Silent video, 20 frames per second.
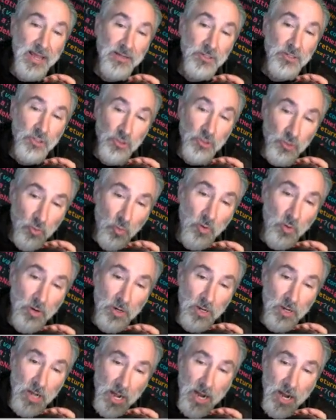your
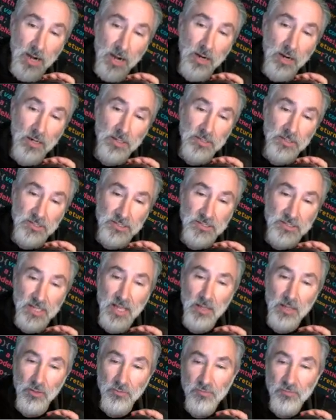car
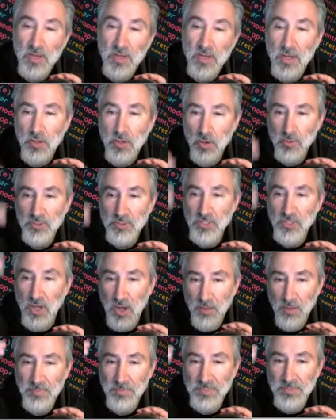itself goes
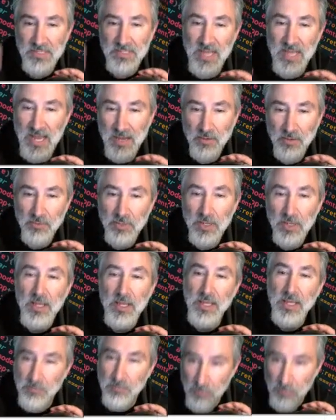up and down
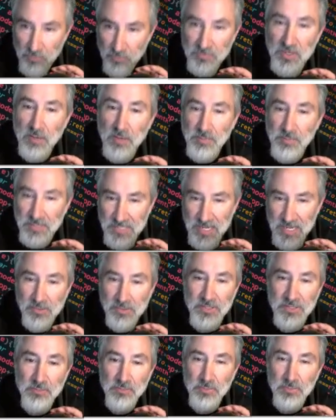and moves up and down
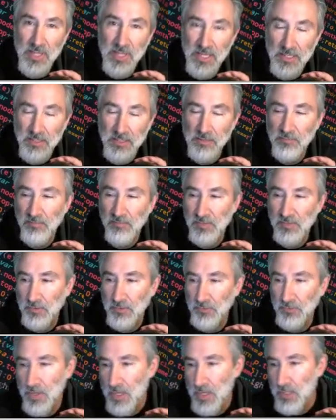in the playing
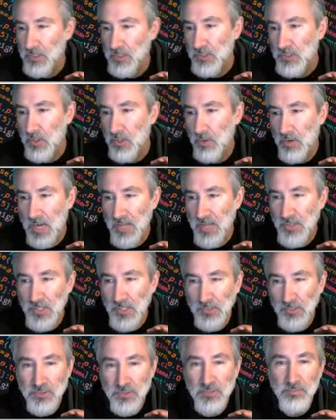field. So I
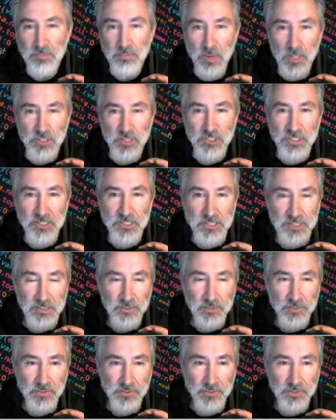think there's a bunch of neat
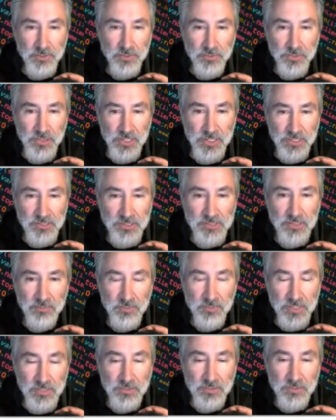little things that
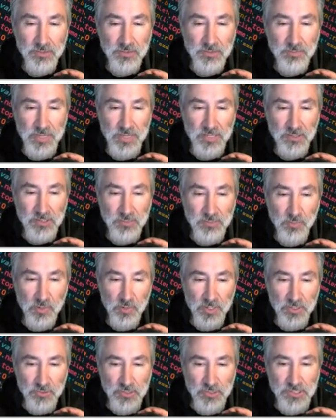we could do to make this more
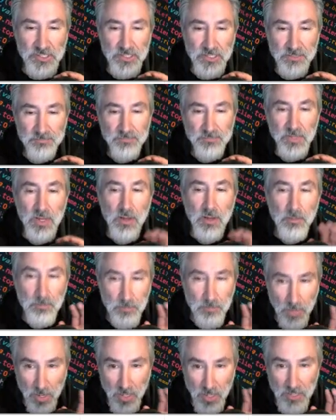interesting,
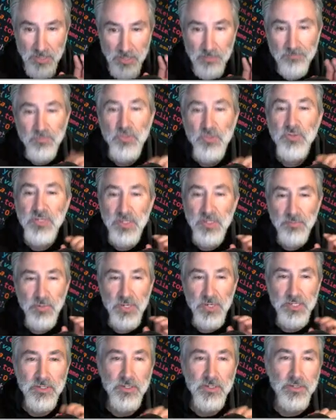but you did
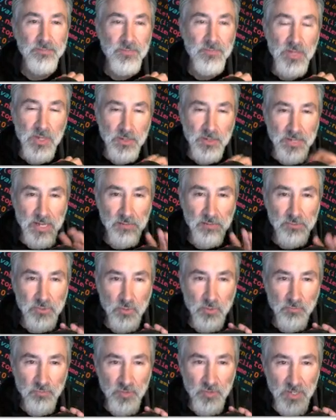pretty good. Now,
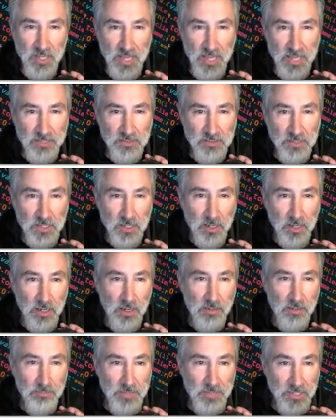don't forget,
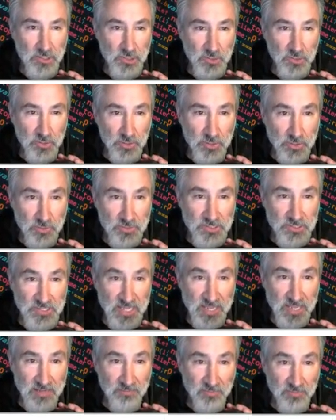make sure that you
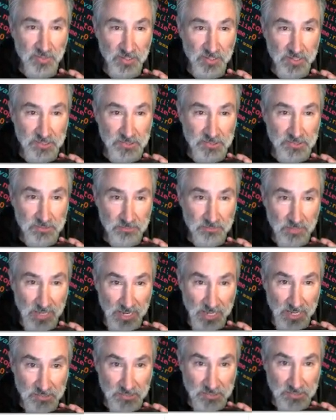save this
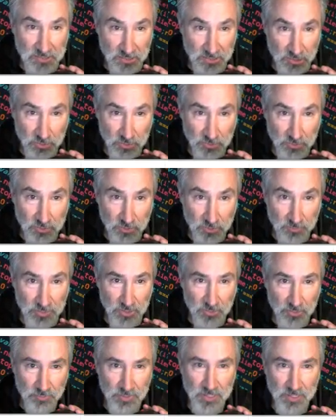as Digital Derby
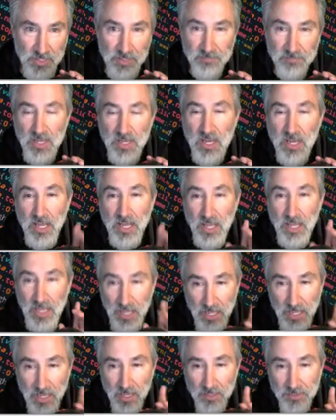3,
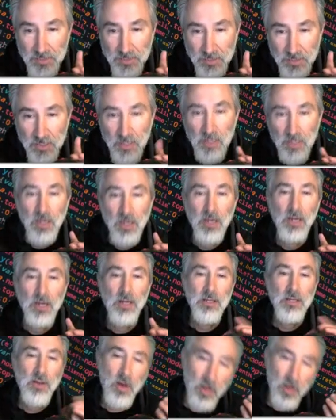and
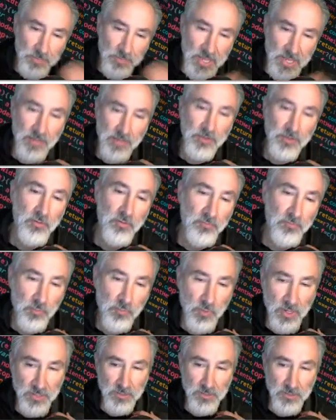call me on over
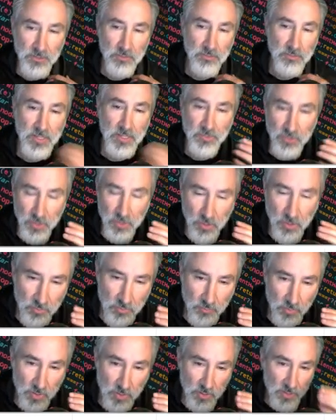when you get the code
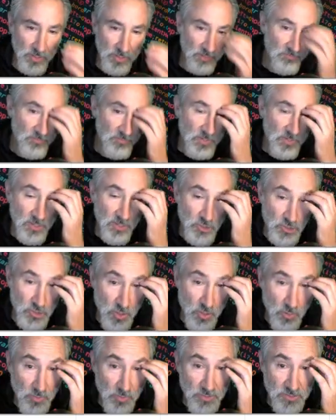working.
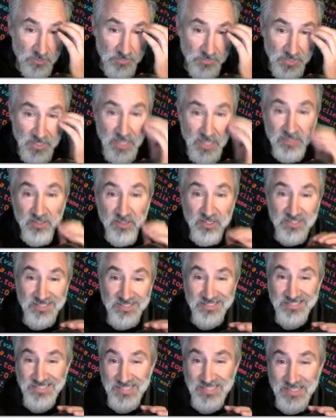Show it to me. I'd like to
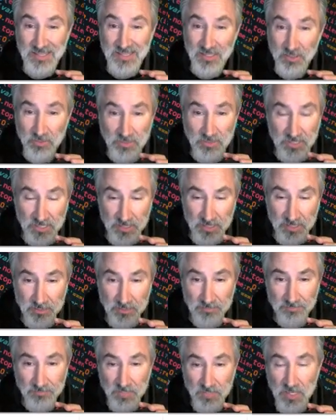see that you did it,
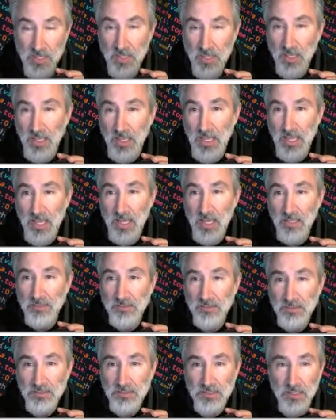
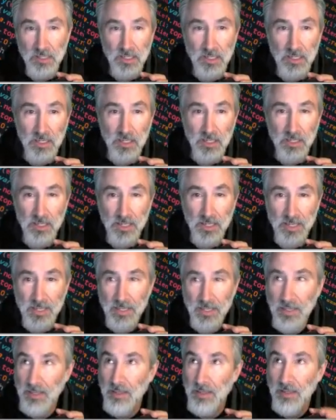and
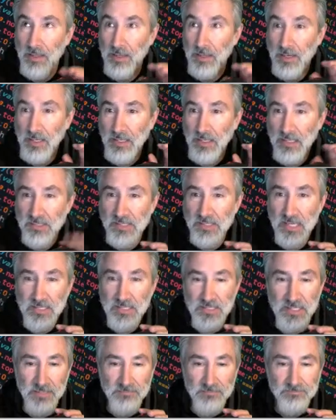I guess that's
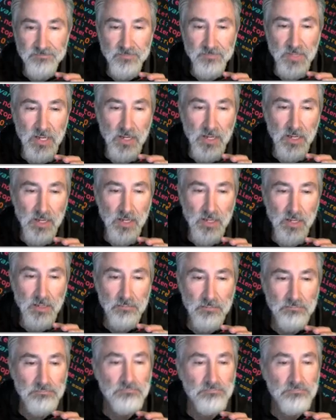it. Have